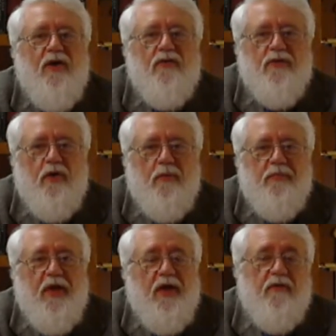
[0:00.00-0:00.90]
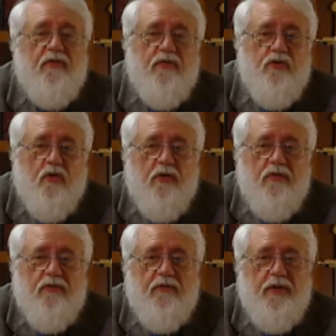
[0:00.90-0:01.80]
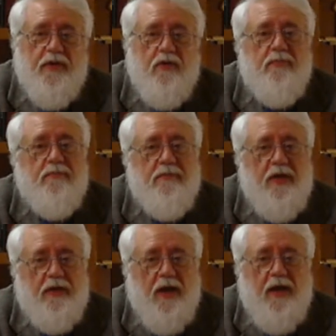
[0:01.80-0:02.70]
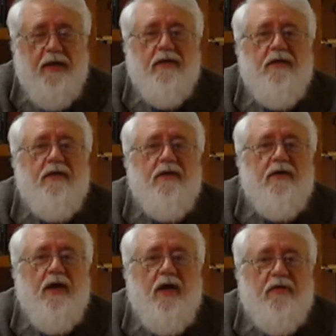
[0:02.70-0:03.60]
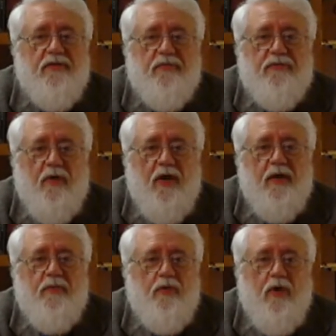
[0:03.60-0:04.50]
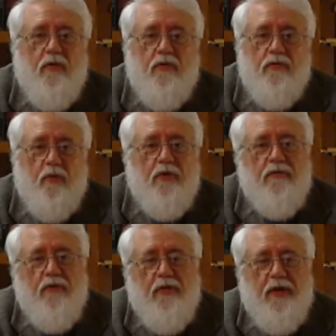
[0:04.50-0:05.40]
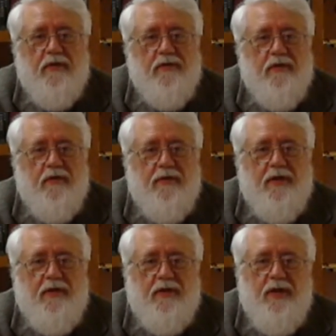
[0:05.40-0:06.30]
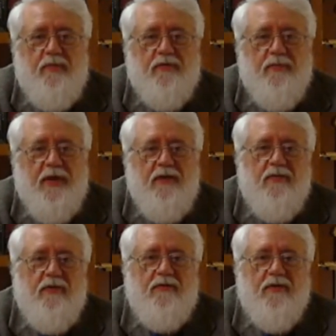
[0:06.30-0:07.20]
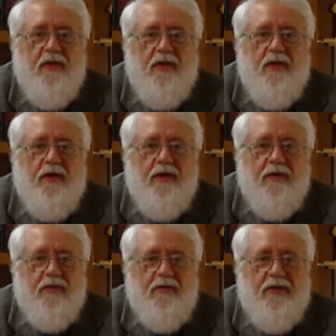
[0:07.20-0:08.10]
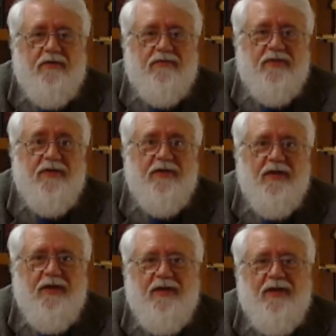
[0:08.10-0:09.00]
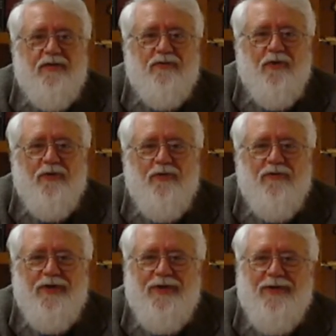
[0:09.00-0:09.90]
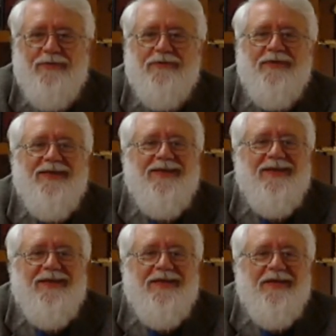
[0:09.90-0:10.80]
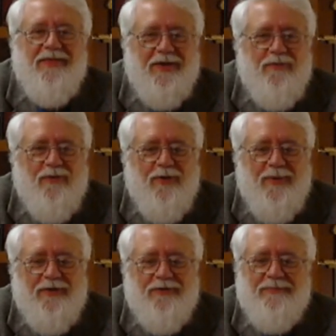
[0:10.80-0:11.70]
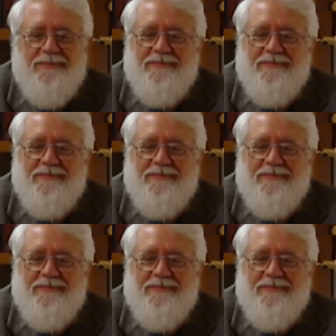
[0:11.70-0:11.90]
So, if you've enjoyed this video, hit like, subscribe, do all those wonderful things that'll keep us making these scintillating historical videos. Thank you very much.